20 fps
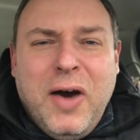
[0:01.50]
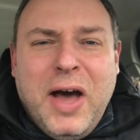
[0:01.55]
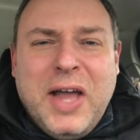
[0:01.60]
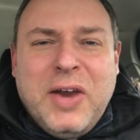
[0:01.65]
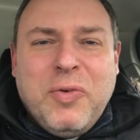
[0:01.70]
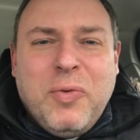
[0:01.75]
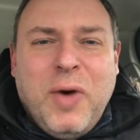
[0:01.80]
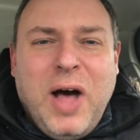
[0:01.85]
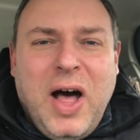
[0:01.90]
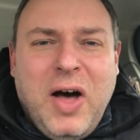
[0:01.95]

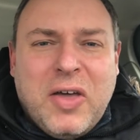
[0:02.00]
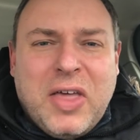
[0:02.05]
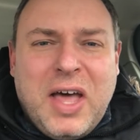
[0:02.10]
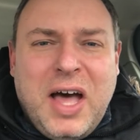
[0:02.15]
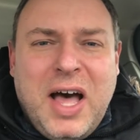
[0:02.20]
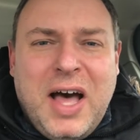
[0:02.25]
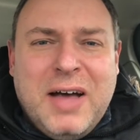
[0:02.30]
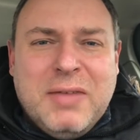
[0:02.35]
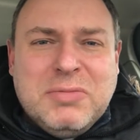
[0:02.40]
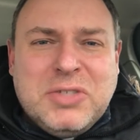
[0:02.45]
and
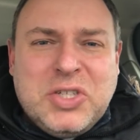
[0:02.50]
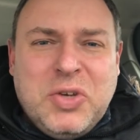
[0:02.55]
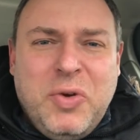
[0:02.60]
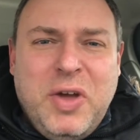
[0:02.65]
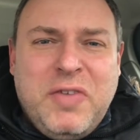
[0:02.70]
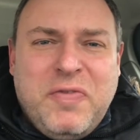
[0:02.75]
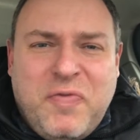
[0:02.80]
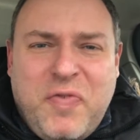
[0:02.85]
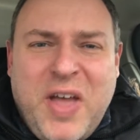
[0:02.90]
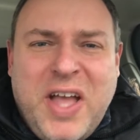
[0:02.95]
welcome to
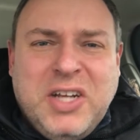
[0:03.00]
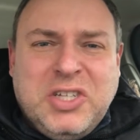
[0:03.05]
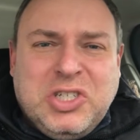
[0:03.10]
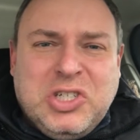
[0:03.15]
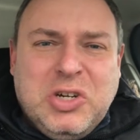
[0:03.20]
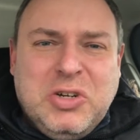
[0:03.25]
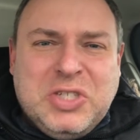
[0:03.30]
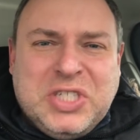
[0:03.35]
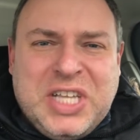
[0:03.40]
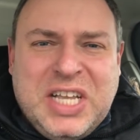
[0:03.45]

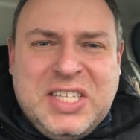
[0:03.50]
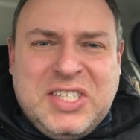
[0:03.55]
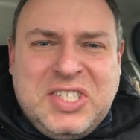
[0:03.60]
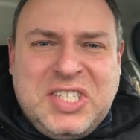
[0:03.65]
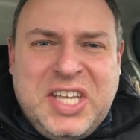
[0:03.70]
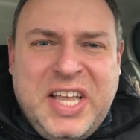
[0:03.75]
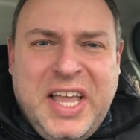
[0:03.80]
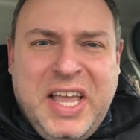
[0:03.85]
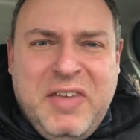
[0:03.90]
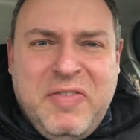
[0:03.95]
Adventures in
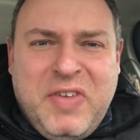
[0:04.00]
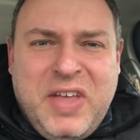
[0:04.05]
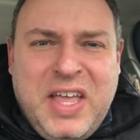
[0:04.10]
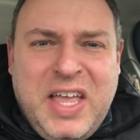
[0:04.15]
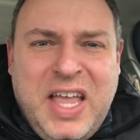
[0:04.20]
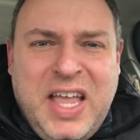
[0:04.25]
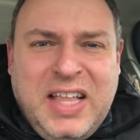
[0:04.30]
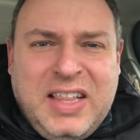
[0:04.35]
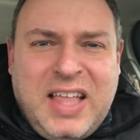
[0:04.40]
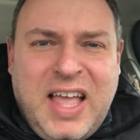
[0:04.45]

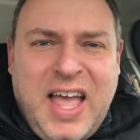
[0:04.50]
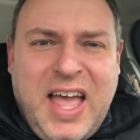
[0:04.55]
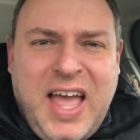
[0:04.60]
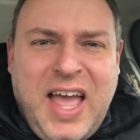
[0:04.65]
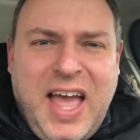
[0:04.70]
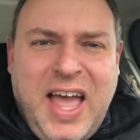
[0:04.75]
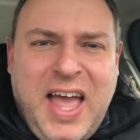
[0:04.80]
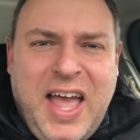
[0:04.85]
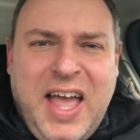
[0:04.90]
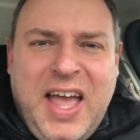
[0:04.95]
TV
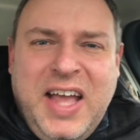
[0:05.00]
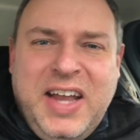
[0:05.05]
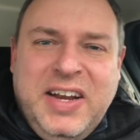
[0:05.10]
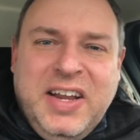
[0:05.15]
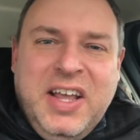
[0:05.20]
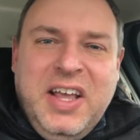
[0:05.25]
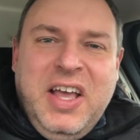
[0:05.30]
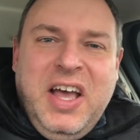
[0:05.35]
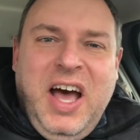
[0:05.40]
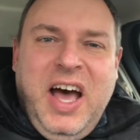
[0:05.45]
Land.
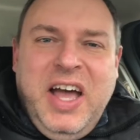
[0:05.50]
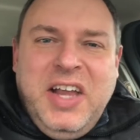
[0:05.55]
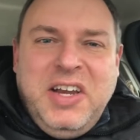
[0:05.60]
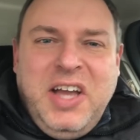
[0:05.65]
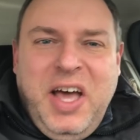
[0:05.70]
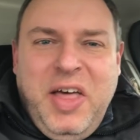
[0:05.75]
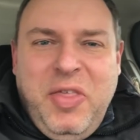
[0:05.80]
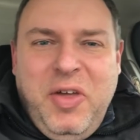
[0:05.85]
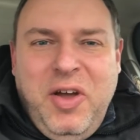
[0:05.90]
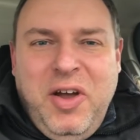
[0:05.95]

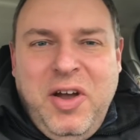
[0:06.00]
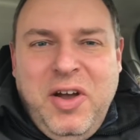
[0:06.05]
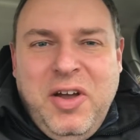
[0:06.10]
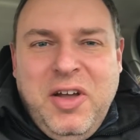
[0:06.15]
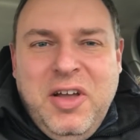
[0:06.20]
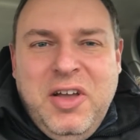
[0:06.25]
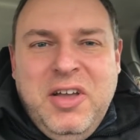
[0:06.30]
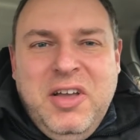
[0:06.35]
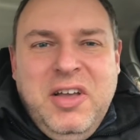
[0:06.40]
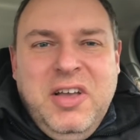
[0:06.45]
Another
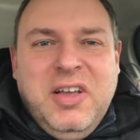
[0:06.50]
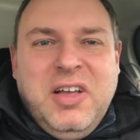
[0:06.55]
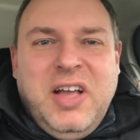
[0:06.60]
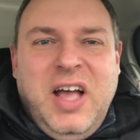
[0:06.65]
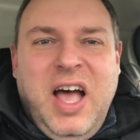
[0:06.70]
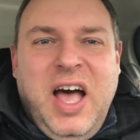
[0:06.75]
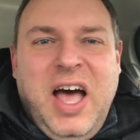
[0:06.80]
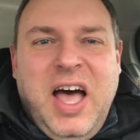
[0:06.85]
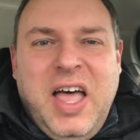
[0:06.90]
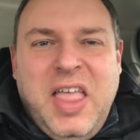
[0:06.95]

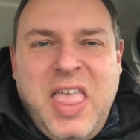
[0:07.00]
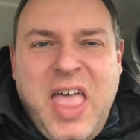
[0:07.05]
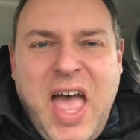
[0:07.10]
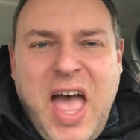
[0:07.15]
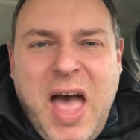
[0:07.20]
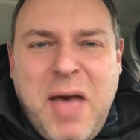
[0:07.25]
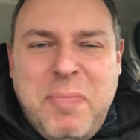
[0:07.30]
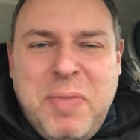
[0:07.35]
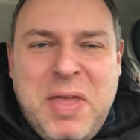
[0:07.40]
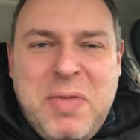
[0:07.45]

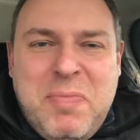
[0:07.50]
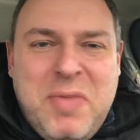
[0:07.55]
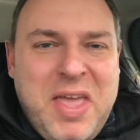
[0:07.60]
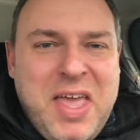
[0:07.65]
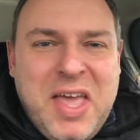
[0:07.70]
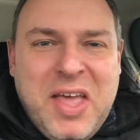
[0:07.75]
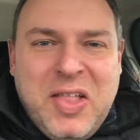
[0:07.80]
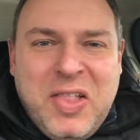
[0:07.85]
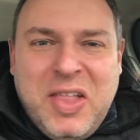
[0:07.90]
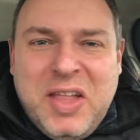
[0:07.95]
Happy
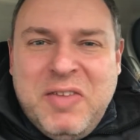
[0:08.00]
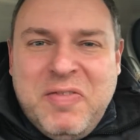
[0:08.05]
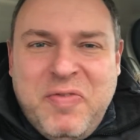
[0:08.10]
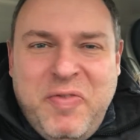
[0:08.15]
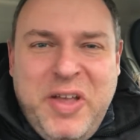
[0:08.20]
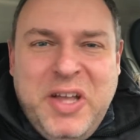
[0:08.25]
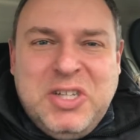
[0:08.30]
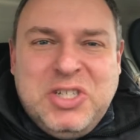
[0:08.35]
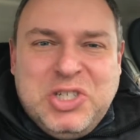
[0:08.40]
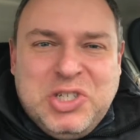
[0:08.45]
Meal
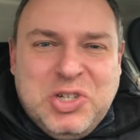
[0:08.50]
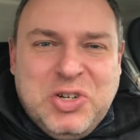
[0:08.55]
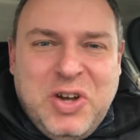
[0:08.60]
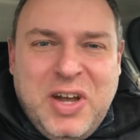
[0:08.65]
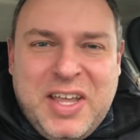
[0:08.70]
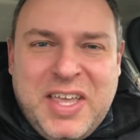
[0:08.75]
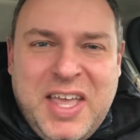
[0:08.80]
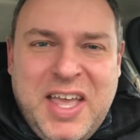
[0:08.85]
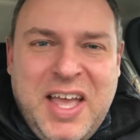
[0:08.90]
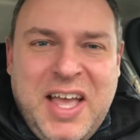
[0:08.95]
adventure,
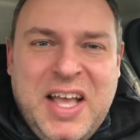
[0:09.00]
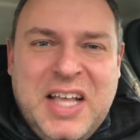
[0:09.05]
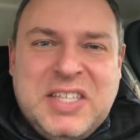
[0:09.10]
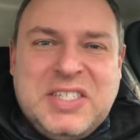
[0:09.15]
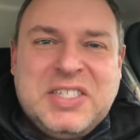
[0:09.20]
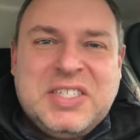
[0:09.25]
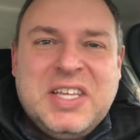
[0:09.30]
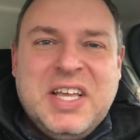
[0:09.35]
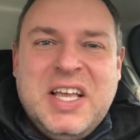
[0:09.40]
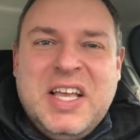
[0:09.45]
I
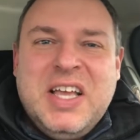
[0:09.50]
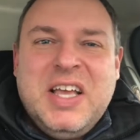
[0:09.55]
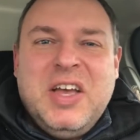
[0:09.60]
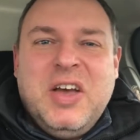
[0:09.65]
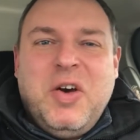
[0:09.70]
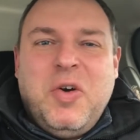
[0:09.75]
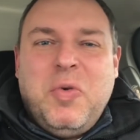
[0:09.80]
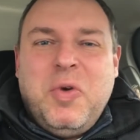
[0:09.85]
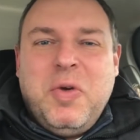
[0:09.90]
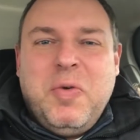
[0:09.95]
guess.
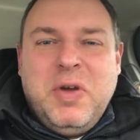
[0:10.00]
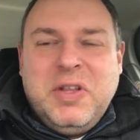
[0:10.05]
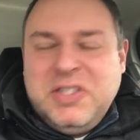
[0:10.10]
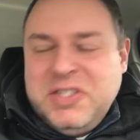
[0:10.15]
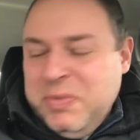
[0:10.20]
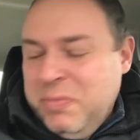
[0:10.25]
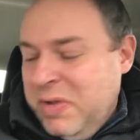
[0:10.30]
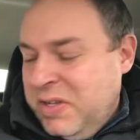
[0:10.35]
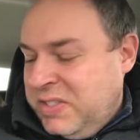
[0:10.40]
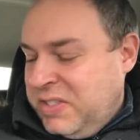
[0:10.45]
We went
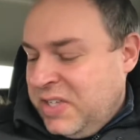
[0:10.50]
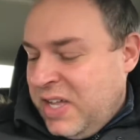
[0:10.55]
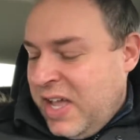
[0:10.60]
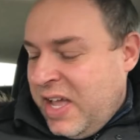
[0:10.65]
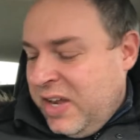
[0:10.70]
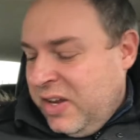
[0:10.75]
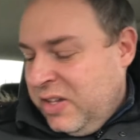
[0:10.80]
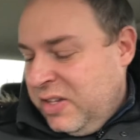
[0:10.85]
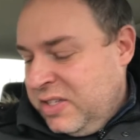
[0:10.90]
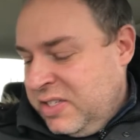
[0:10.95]
to
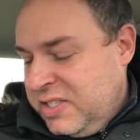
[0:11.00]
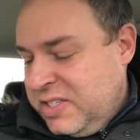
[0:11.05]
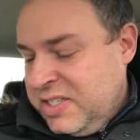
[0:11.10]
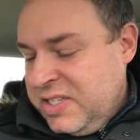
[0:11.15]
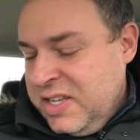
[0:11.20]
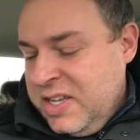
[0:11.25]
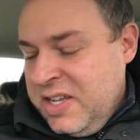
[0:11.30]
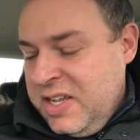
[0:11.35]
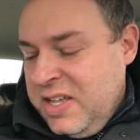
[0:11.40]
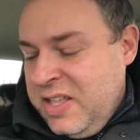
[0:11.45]
McDonald's.
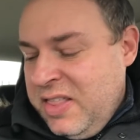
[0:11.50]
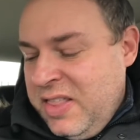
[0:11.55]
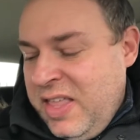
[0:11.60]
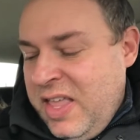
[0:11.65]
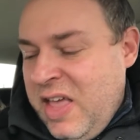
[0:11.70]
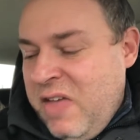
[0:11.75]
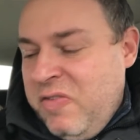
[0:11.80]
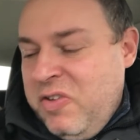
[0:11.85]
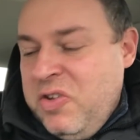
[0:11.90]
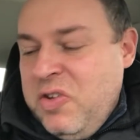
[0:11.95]
They
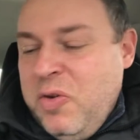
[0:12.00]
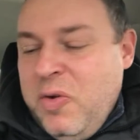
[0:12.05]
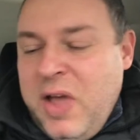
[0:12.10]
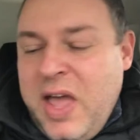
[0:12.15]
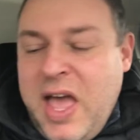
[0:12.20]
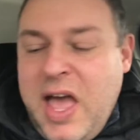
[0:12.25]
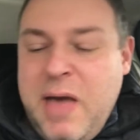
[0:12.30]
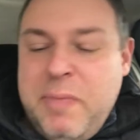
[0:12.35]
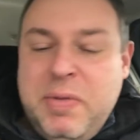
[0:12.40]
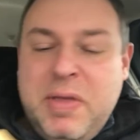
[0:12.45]
have a new
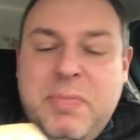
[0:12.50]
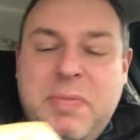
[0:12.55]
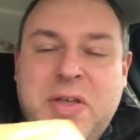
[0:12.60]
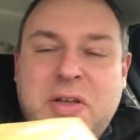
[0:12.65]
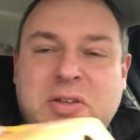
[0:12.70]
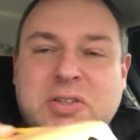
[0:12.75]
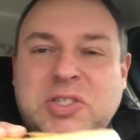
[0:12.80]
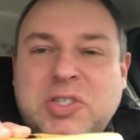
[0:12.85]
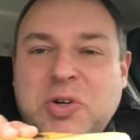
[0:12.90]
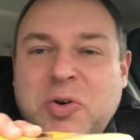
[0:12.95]
Happy
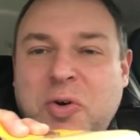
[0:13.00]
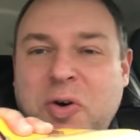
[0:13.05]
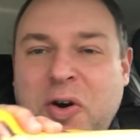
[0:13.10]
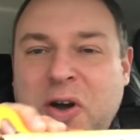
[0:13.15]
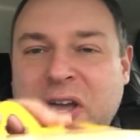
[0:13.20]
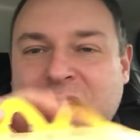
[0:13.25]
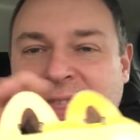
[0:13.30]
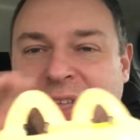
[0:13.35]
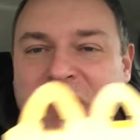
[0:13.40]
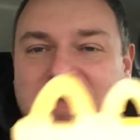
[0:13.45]
Meal
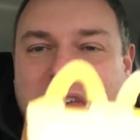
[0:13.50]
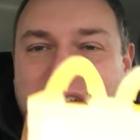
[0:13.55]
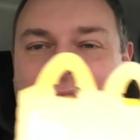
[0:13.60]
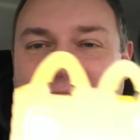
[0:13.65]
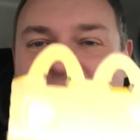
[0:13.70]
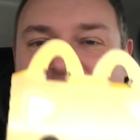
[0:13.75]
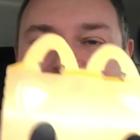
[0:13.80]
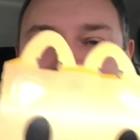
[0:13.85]
toy. They've got